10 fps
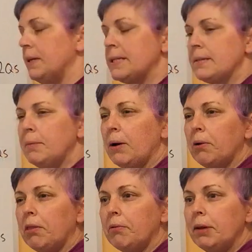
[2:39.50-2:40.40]
It's
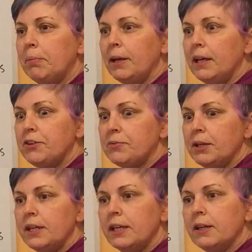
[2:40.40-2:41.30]
about a 3-page
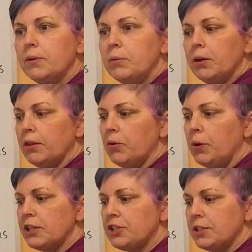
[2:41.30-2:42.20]
reading with
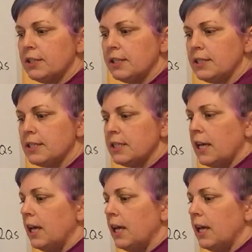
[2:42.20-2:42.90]
questions,